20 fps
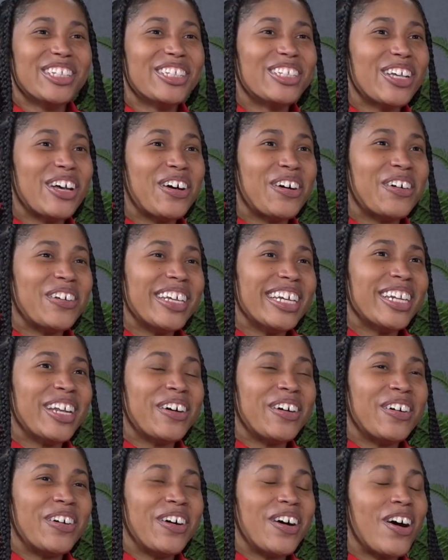so, you
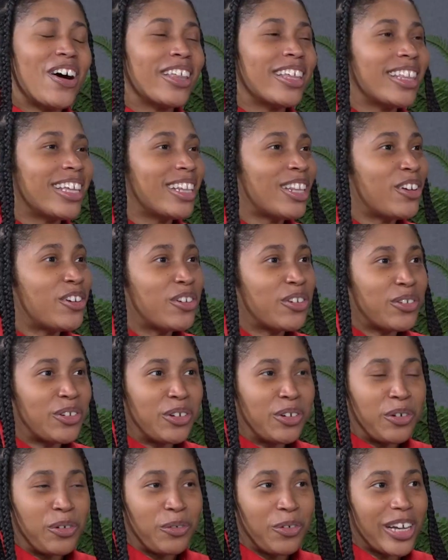know, all of the
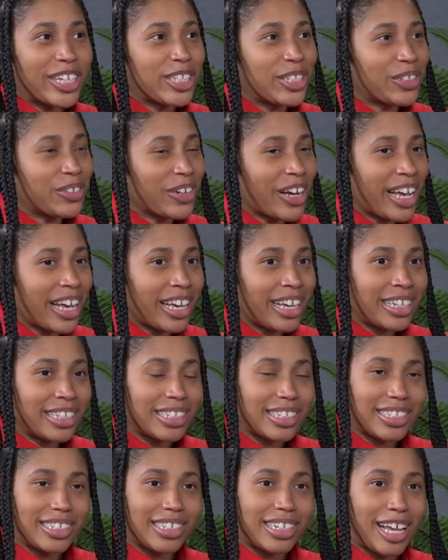local
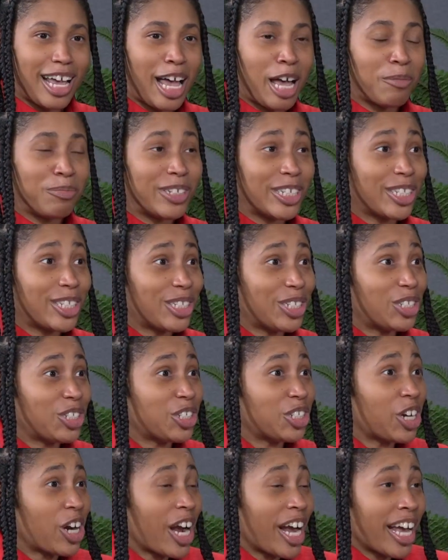restaurants, I'm just
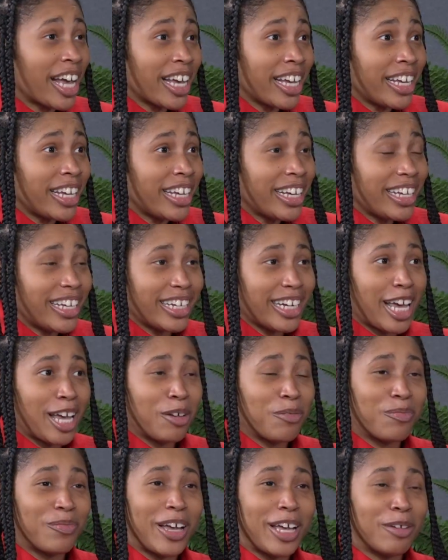trying and
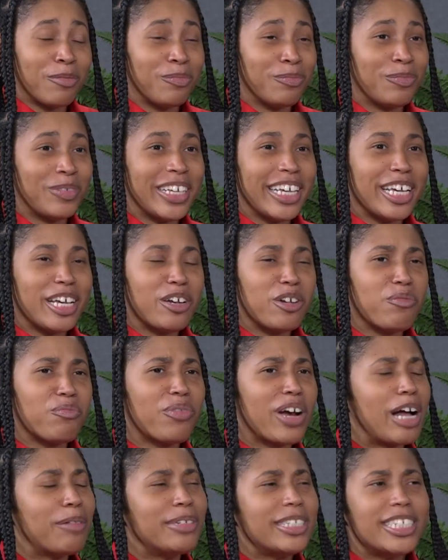I'm, I'm
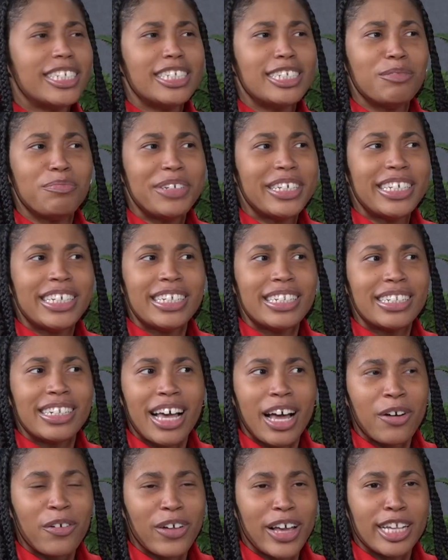probably shouldn't be eating
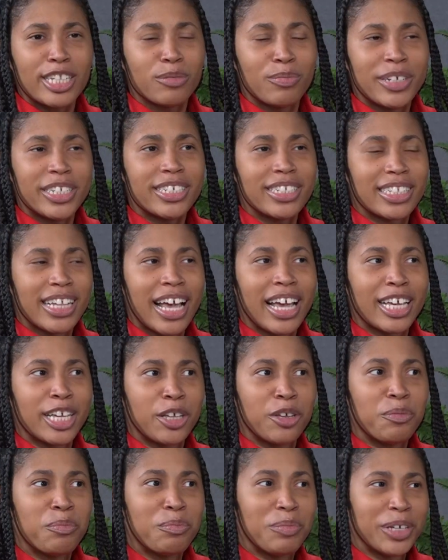out as much as I
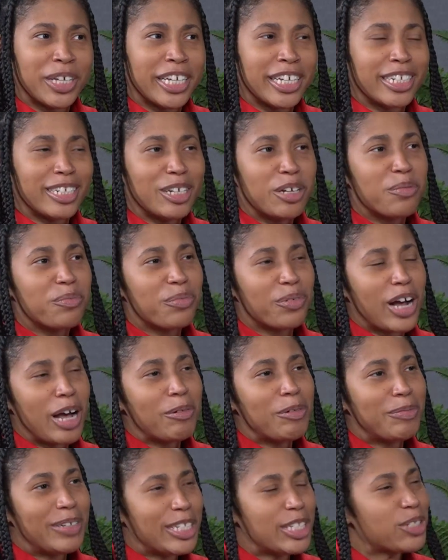am, but
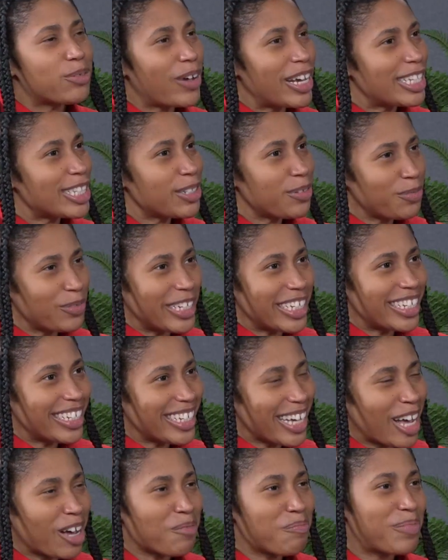probably twice a week,
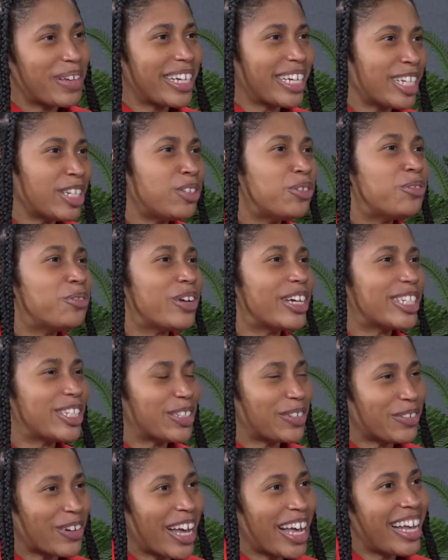I'll pick a new
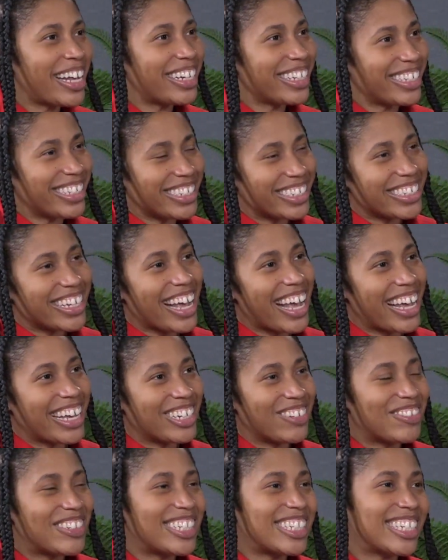restaurant and kind
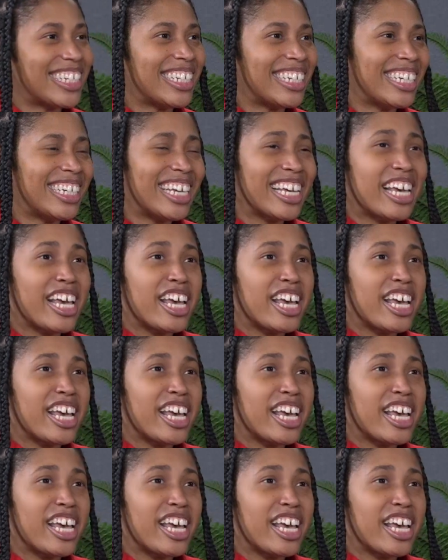of see